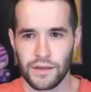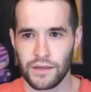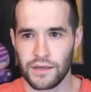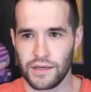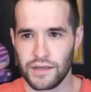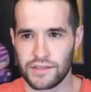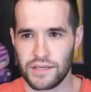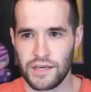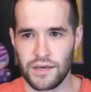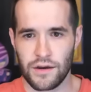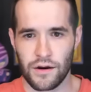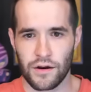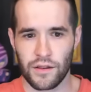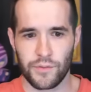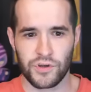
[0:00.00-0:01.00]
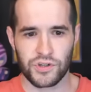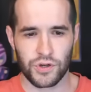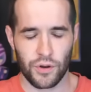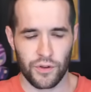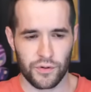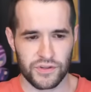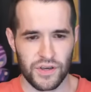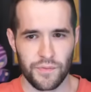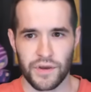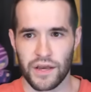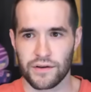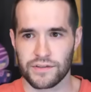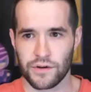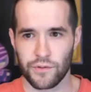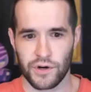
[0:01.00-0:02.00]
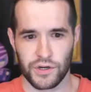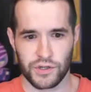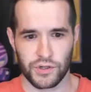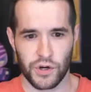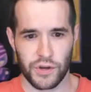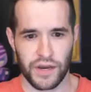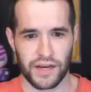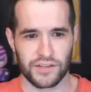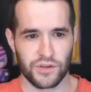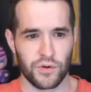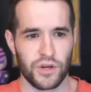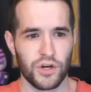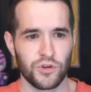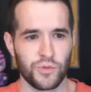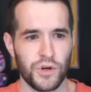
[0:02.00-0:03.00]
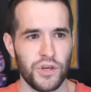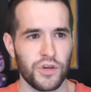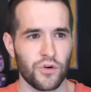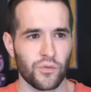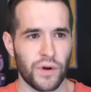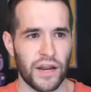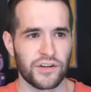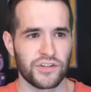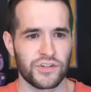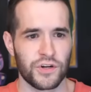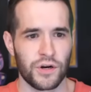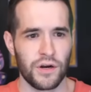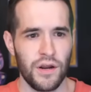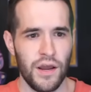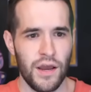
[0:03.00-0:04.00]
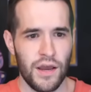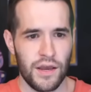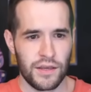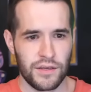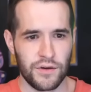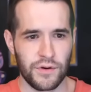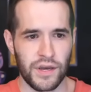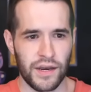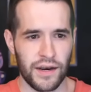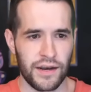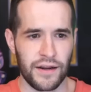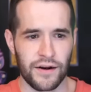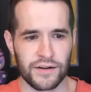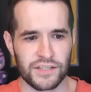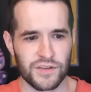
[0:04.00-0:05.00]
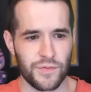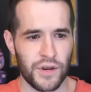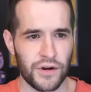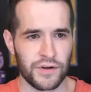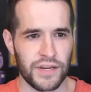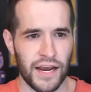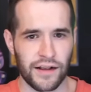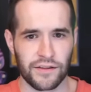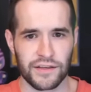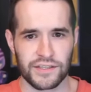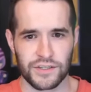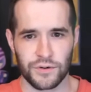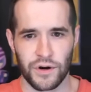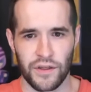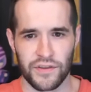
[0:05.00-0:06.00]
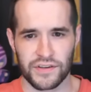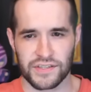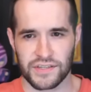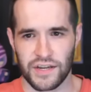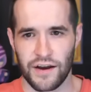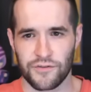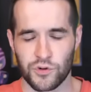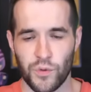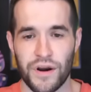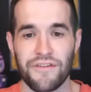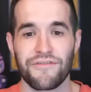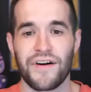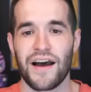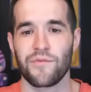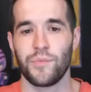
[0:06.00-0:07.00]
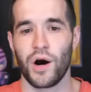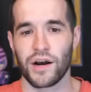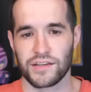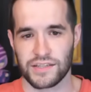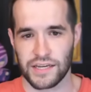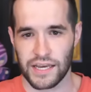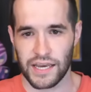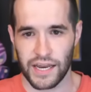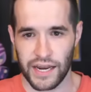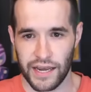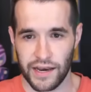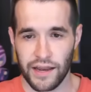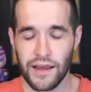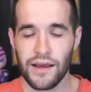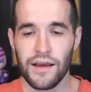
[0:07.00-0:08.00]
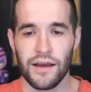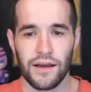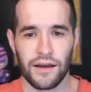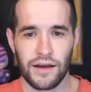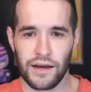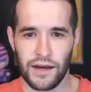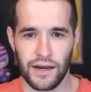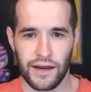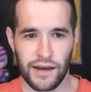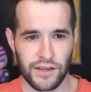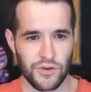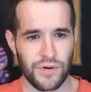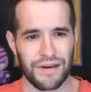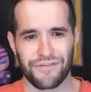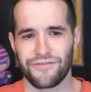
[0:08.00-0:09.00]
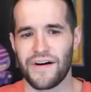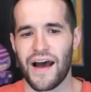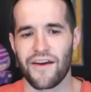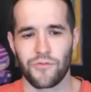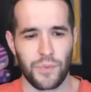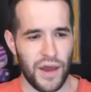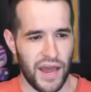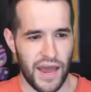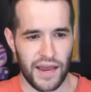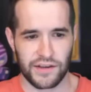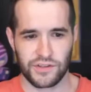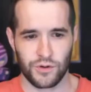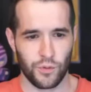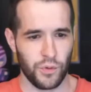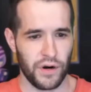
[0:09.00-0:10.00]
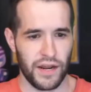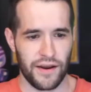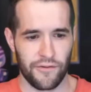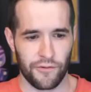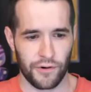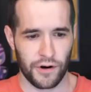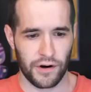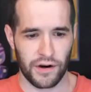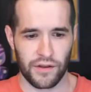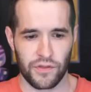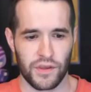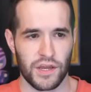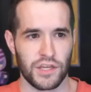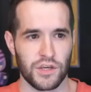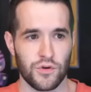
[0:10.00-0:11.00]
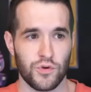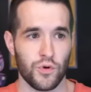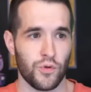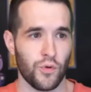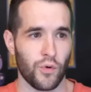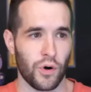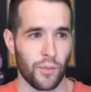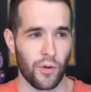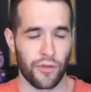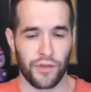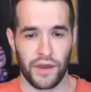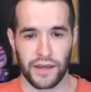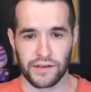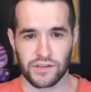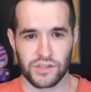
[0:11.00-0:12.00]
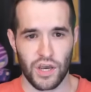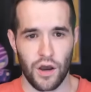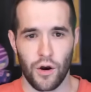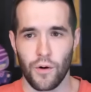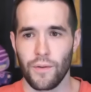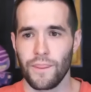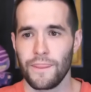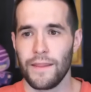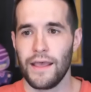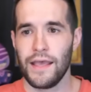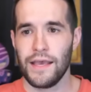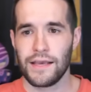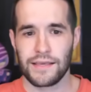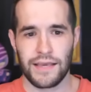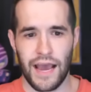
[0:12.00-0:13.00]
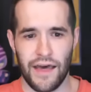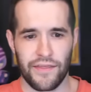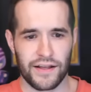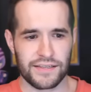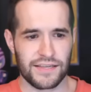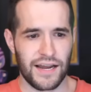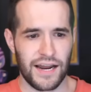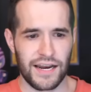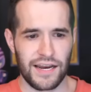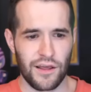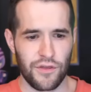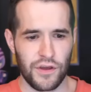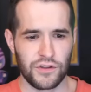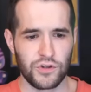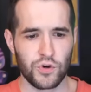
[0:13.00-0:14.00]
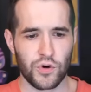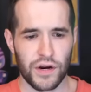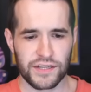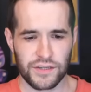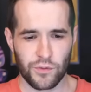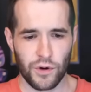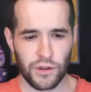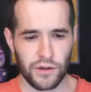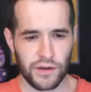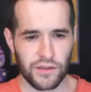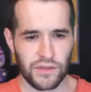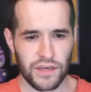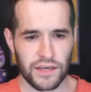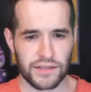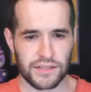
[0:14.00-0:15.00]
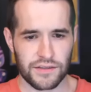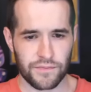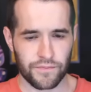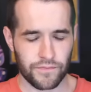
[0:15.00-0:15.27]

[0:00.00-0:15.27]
it's here. Let me show, there was something else I wanted to show you guys. So here's where you can register. You get in here, submit your deck list, do all this stuff, $25 to get in. You get 5 packs or whatever, and then you do the normal thing. So yeah, that's not anything too crazy. Well, look at this.